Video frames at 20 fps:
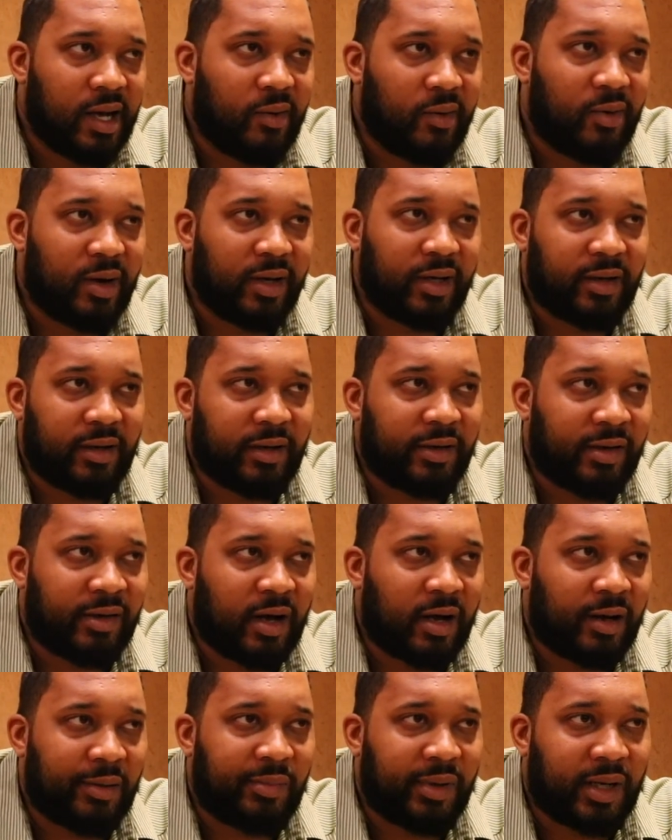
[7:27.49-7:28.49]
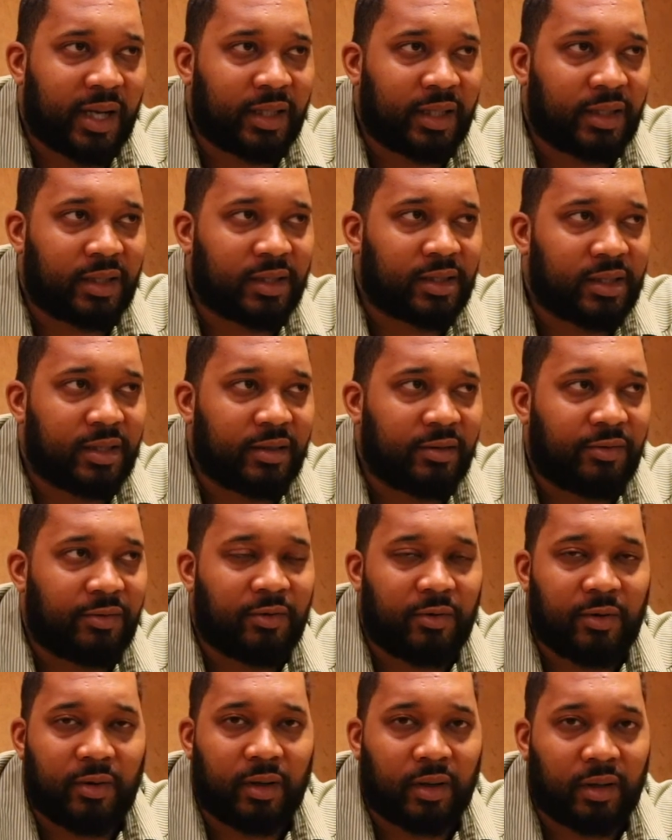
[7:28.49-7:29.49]
I wanted a daughter, but I just couldn't
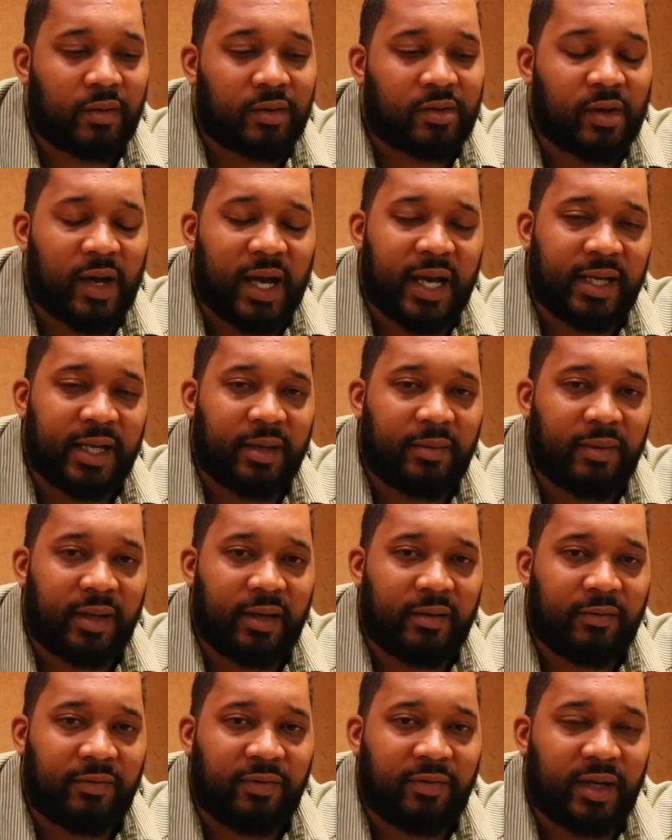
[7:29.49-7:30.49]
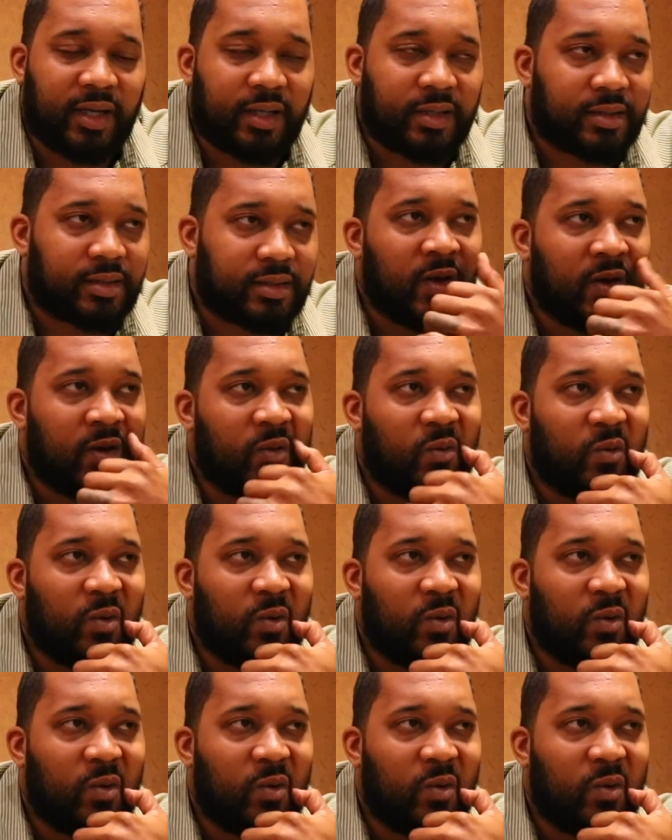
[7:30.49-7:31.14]
afford it. So I ended up getting fixed.